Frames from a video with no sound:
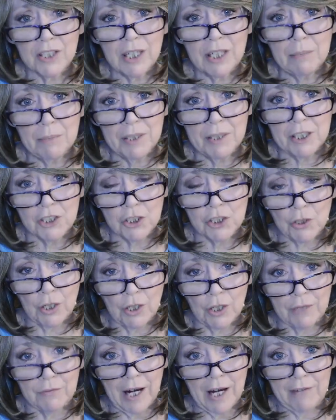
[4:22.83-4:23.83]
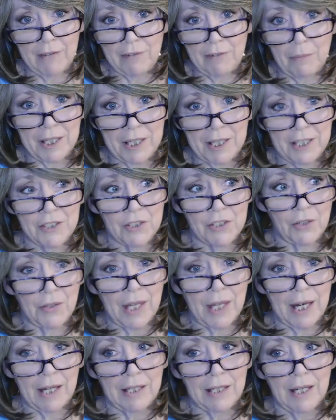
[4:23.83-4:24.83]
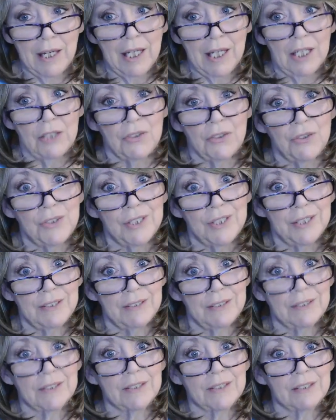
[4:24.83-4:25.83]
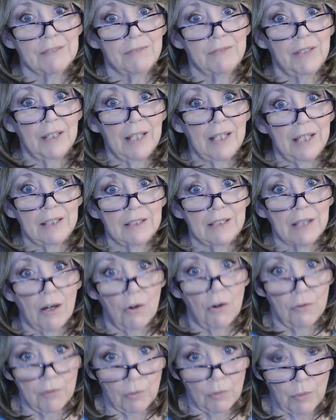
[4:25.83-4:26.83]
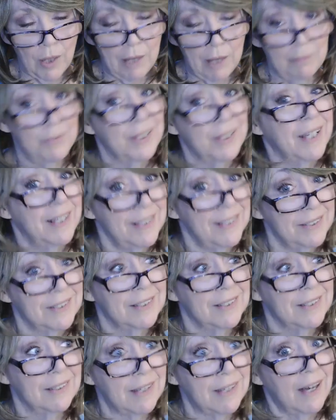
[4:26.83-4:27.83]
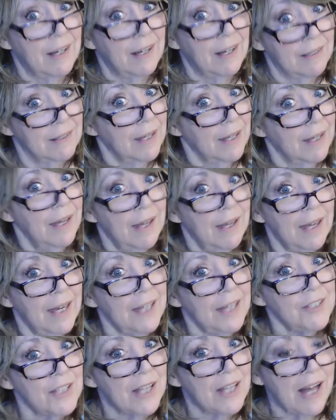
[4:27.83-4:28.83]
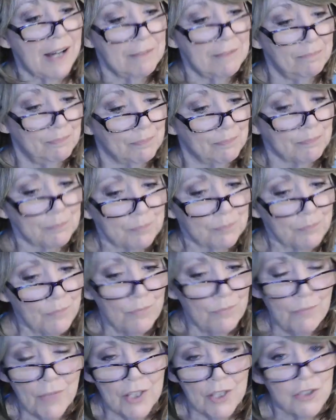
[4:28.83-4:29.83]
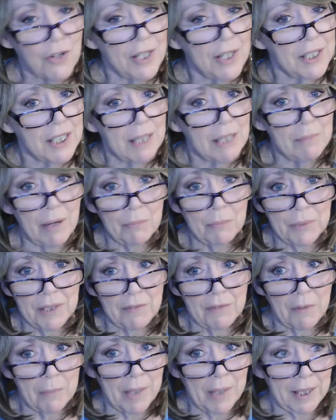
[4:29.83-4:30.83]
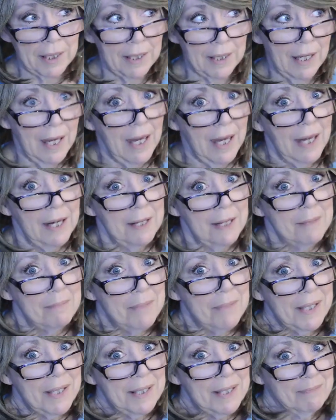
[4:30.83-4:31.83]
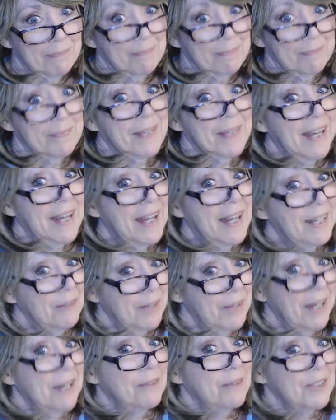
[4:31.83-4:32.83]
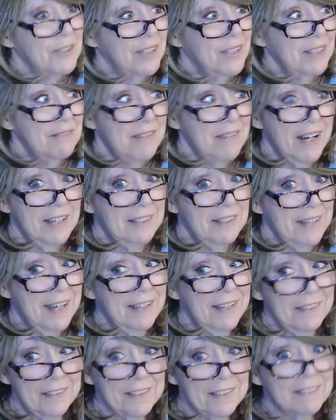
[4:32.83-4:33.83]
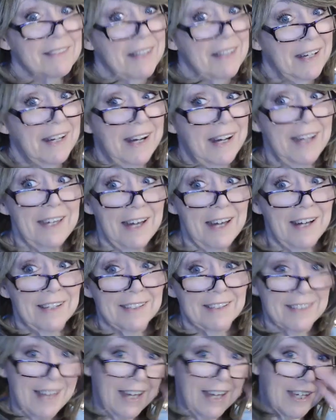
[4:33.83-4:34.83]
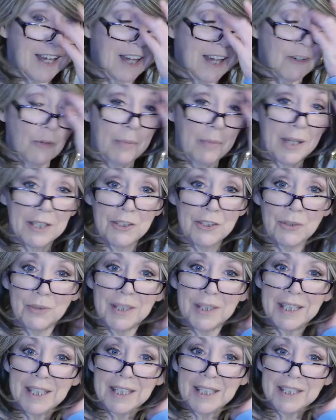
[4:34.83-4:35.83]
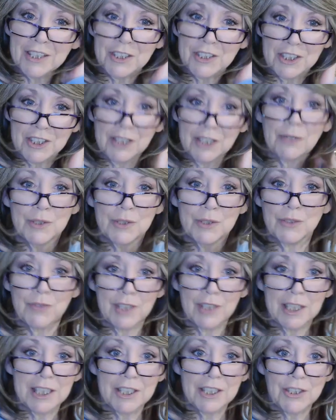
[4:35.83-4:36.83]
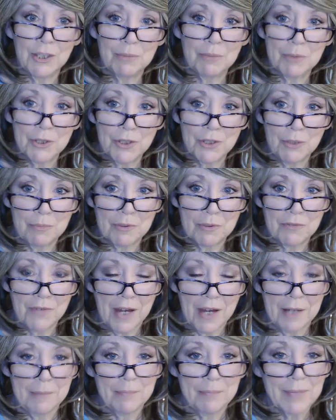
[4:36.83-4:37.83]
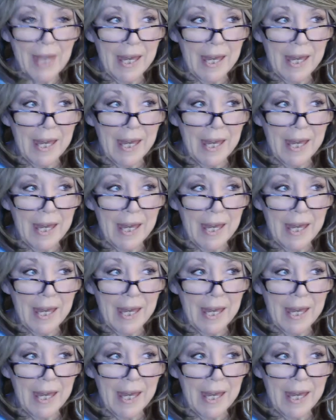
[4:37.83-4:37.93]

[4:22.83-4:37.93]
keeping it short for everybody so that you didn't feel like overwhelmed because, yeah, it's a lot trying to keep up with everybody. But anyway, it was really fun and I, I, I hope I can do it again next year. It was really super, super fun.